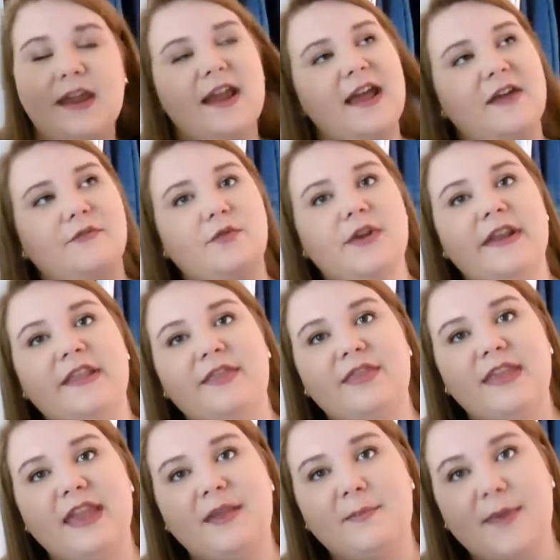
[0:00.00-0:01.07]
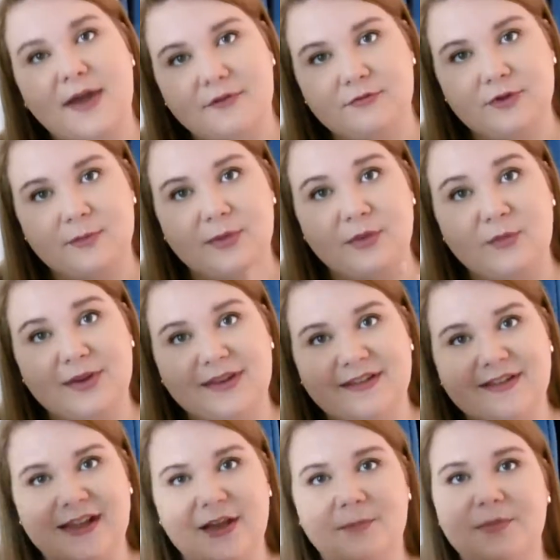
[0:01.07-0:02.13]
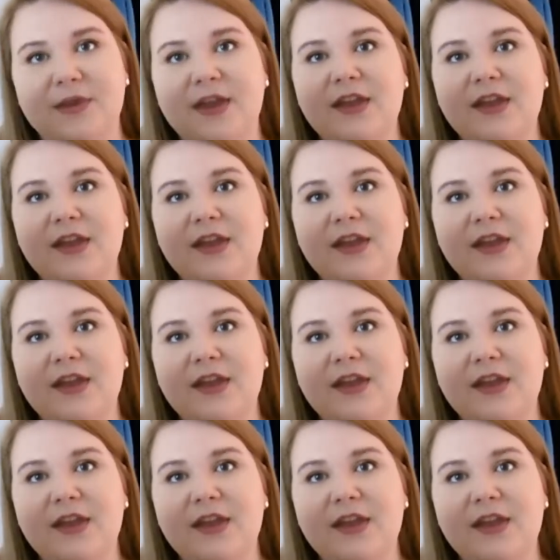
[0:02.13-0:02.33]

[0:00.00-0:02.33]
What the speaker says: and I have one in the bathroom on the windowsill.